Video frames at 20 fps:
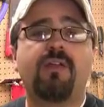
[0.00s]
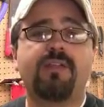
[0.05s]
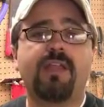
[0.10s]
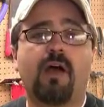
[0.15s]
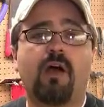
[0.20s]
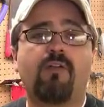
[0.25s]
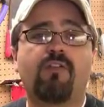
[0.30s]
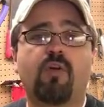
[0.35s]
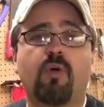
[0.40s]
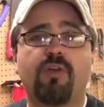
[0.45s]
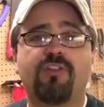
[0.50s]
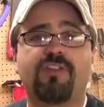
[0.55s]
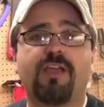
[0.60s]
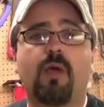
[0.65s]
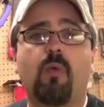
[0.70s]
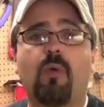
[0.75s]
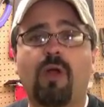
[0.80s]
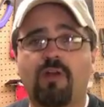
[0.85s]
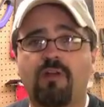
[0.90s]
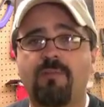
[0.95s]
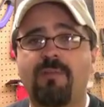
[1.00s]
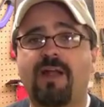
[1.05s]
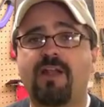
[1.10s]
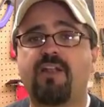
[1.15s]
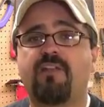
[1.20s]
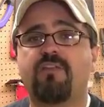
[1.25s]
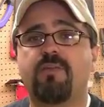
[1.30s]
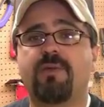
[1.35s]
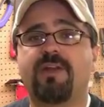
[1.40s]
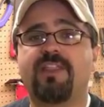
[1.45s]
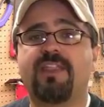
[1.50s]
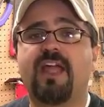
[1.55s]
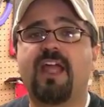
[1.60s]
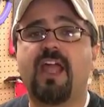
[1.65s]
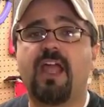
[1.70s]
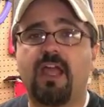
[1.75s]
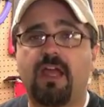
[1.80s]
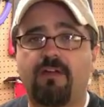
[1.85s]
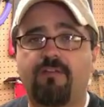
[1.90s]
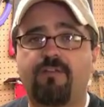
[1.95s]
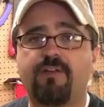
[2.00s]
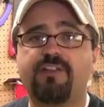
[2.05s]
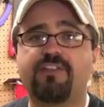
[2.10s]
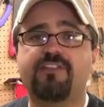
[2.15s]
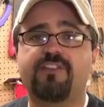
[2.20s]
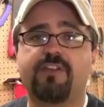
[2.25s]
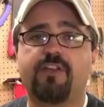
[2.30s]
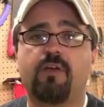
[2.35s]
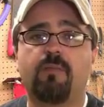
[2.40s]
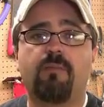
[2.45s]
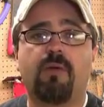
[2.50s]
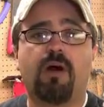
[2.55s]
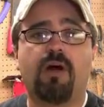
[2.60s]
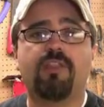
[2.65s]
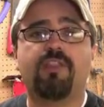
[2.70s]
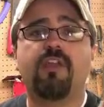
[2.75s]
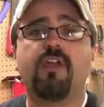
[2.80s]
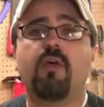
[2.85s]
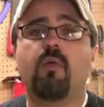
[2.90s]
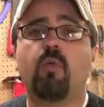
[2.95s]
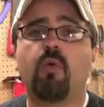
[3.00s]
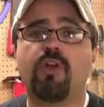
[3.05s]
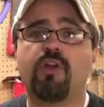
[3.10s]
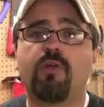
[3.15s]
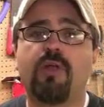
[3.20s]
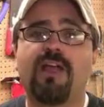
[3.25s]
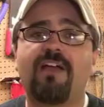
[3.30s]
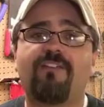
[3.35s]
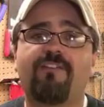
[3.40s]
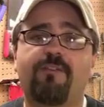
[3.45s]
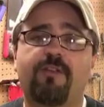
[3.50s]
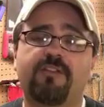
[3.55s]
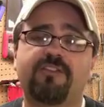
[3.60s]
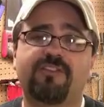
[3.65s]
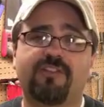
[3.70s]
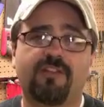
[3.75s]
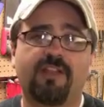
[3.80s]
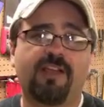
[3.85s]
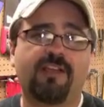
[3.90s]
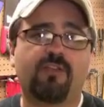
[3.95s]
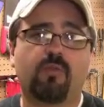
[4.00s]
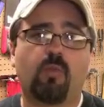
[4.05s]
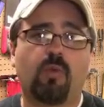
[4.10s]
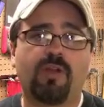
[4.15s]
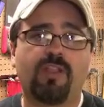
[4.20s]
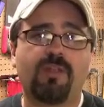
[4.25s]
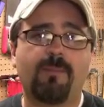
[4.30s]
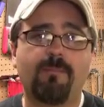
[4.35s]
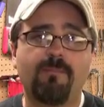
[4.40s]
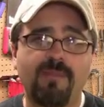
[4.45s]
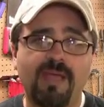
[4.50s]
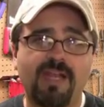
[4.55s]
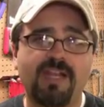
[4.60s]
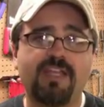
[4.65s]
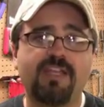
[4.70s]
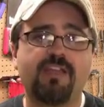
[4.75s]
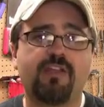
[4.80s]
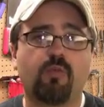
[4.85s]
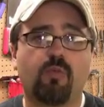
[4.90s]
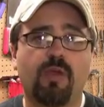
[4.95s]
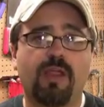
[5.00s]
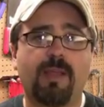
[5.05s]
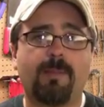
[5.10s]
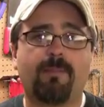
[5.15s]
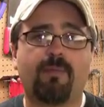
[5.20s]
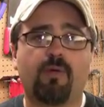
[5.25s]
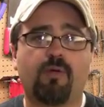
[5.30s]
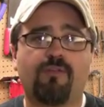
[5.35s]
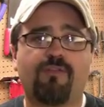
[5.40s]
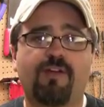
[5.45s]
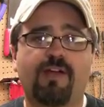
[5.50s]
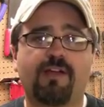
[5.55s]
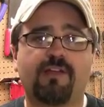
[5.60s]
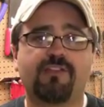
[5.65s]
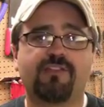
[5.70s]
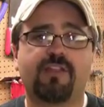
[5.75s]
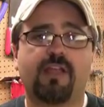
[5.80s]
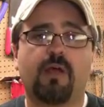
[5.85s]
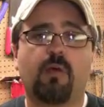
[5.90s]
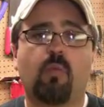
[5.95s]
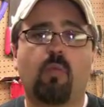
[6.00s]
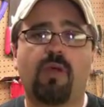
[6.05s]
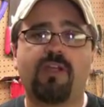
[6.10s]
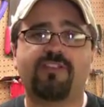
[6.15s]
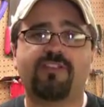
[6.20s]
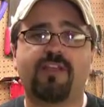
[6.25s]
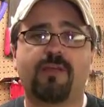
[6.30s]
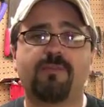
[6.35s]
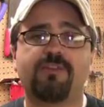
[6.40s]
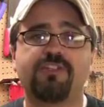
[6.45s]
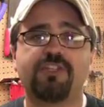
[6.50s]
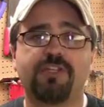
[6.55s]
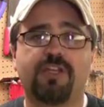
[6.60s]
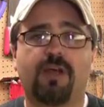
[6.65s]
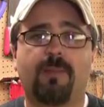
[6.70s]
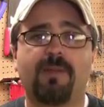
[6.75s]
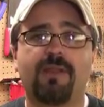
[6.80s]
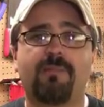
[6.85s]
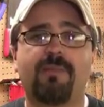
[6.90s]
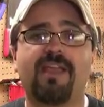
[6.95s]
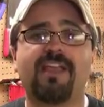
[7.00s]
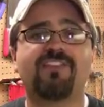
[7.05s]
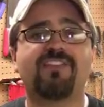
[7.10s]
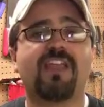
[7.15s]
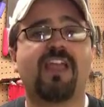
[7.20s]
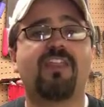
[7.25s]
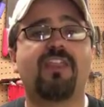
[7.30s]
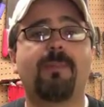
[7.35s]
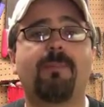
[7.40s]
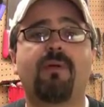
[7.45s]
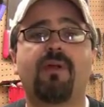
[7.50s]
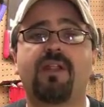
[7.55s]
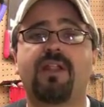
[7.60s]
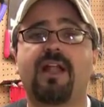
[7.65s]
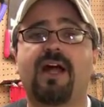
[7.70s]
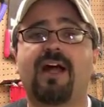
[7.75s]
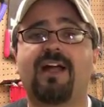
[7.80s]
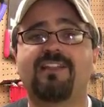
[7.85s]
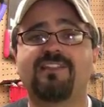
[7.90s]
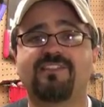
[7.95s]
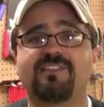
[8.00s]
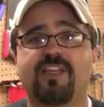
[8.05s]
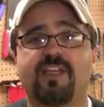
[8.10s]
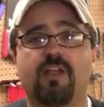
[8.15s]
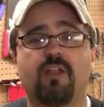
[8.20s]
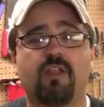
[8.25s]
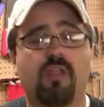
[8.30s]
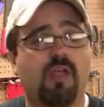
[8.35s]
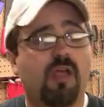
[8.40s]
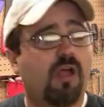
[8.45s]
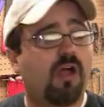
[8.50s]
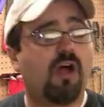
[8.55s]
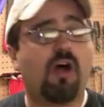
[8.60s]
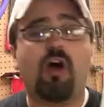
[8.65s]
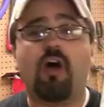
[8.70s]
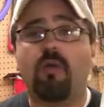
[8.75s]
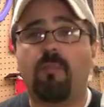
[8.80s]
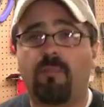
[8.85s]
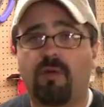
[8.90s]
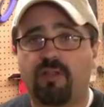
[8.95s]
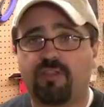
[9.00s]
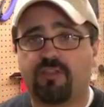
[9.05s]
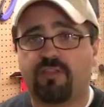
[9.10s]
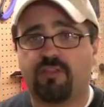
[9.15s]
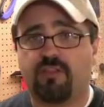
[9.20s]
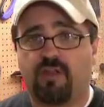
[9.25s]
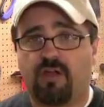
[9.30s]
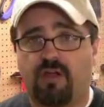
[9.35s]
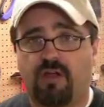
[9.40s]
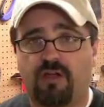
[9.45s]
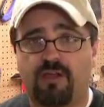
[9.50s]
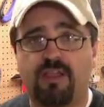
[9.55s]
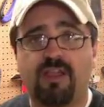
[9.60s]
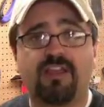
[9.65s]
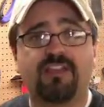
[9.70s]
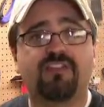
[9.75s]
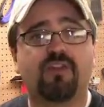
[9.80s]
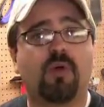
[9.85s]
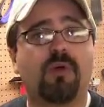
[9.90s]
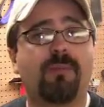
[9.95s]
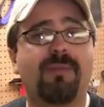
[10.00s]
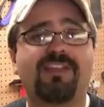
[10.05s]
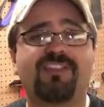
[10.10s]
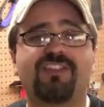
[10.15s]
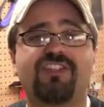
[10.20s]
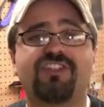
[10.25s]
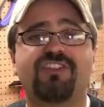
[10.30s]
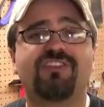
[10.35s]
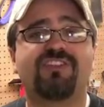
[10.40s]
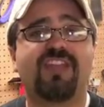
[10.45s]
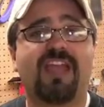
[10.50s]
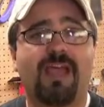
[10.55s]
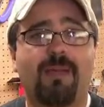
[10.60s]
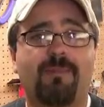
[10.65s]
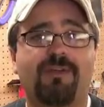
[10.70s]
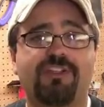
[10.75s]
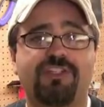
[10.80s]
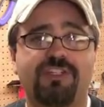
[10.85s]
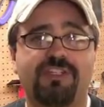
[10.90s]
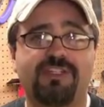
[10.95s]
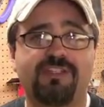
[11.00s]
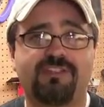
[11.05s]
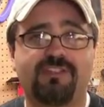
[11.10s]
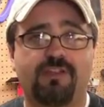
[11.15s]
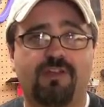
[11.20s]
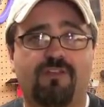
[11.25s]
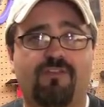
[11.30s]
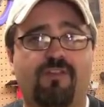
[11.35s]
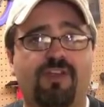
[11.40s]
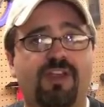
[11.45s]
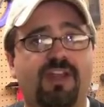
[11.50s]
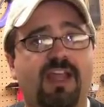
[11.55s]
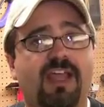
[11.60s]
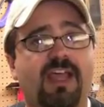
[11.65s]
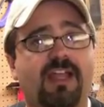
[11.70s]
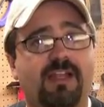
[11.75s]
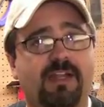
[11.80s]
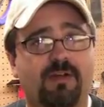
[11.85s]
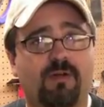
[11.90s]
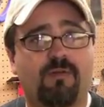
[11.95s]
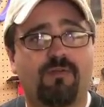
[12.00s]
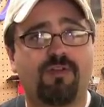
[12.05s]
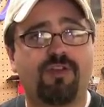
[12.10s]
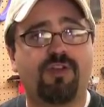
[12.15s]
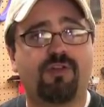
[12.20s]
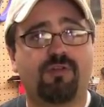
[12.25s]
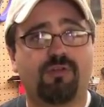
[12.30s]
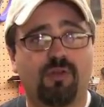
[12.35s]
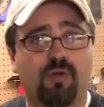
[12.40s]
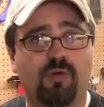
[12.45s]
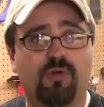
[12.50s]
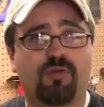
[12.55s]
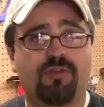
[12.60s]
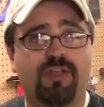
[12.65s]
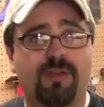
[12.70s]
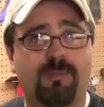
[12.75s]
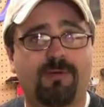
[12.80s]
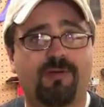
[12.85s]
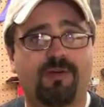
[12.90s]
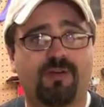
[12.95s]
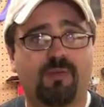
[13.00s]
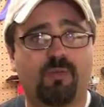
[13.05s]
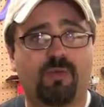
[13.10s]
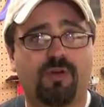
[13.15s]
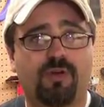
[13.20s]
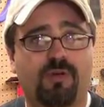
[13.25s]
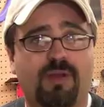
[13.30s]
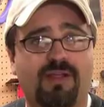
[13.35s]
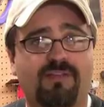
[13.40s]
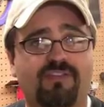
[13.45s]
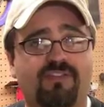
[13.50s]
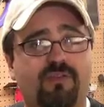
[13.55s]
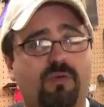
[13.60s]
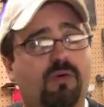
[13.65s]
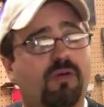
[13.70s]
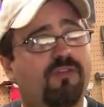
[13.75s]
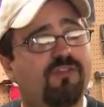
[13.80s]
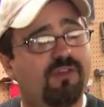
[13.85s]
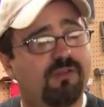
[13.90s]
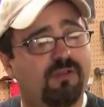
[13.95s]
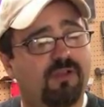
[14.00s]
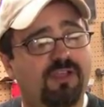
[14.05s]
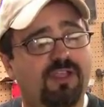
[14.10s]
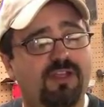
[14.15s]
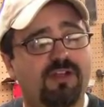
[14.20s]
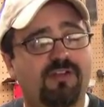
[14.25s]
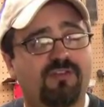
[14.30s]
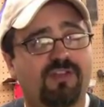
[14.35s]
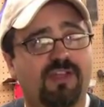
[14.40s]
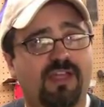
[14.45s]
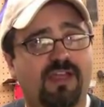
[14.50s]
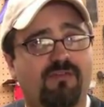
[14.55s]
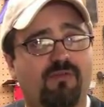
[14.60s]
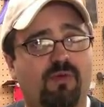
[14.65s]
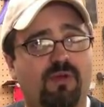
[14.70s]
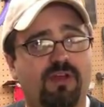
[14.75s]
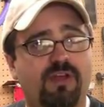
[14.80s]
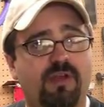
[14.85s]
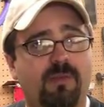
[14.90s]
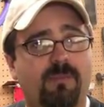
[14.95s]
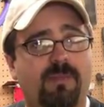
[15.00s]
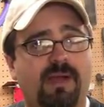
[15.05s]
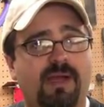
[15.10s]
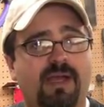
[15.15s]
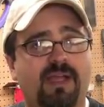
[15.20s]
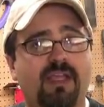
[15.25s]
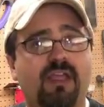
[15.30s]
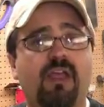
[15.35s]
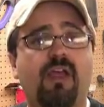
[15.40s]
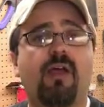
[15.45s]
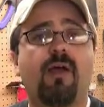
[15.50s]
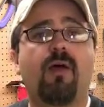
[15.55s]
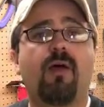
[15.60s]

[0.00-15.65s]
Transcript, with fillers: Now, of course, I want to remind everybody that every single month, Woodcraft selects one of the many great profiles that Whiteside Machine Company makes, and they put it on sale all month long. So it makes it just that much easier for you to head on over to your local neighborhood woodcraft store if you're lucky enough to have one nearby,